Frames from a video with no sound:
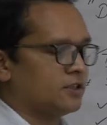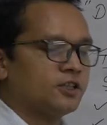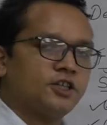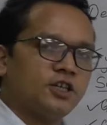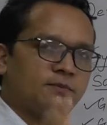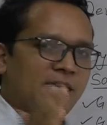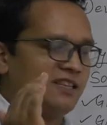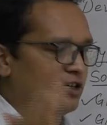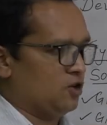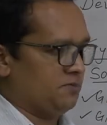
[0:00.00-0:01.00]
done by
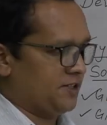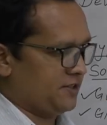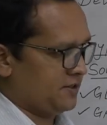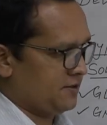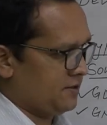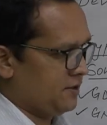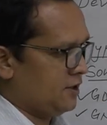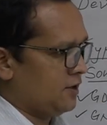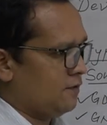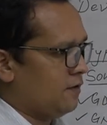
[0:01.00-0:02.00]
the government.
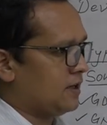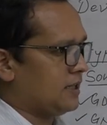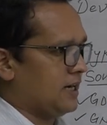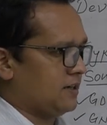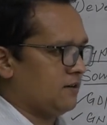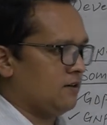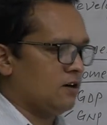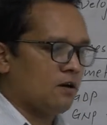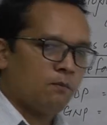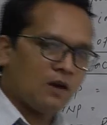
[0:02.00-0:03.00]
For that,
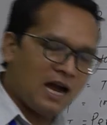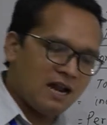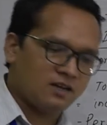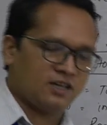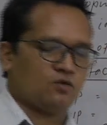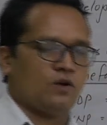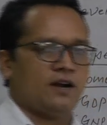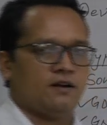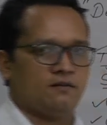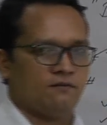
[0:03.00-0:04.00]
plan
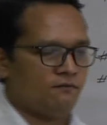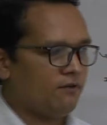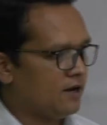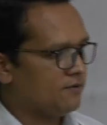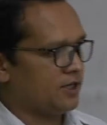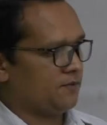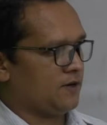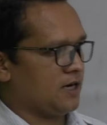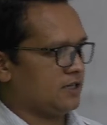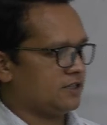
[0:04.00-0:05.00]
required, 5-year
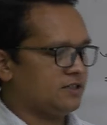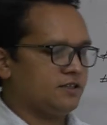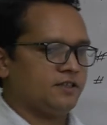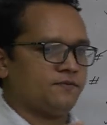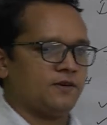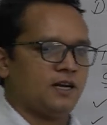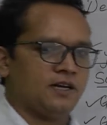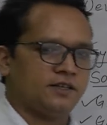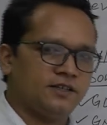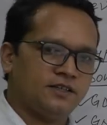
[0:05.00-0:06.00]
plan, 3-year
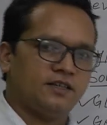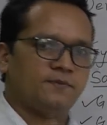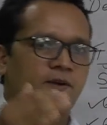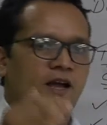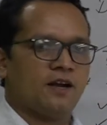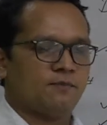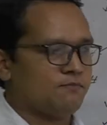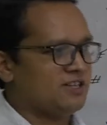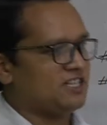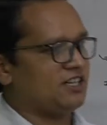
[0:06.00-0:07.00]
plan, yearly plan,
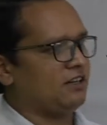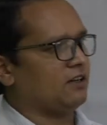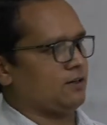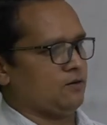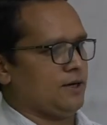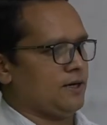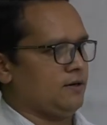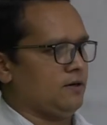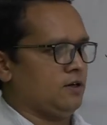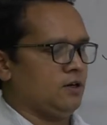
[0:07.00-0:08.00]
budgeting required.
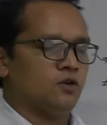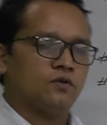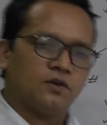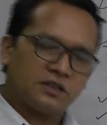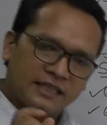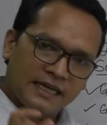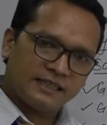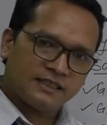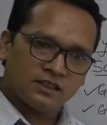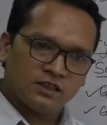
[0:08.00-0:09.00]
For that,